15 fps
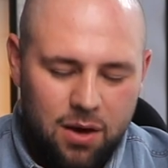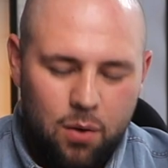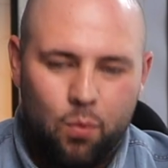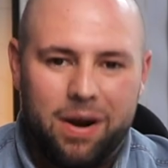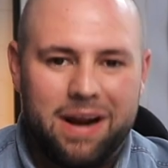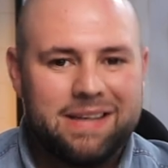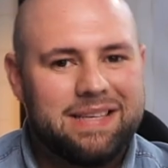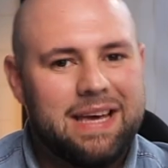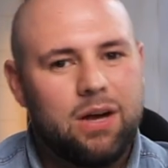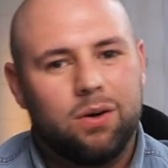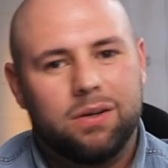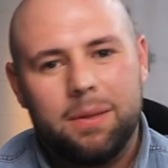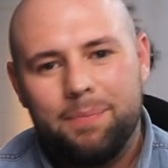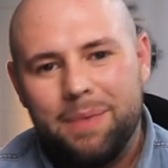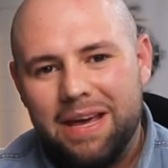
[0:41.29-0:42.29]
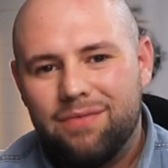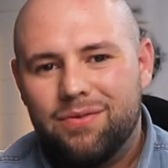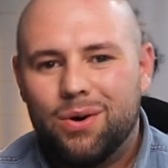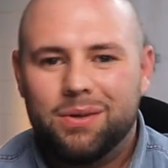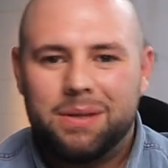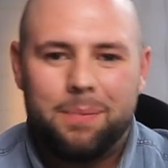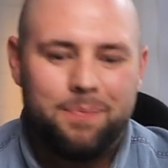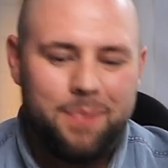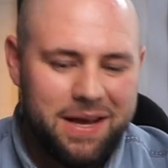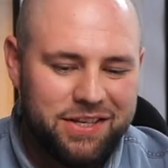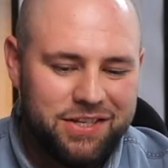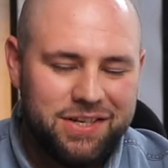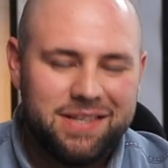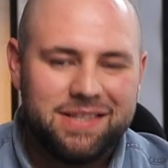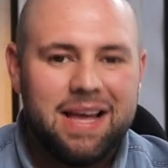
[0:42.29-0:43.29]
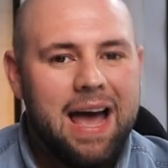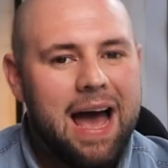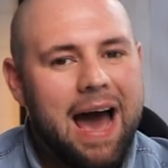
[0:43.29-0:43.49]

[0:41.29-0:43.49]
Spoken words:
where I take all the B-roll, the pictures,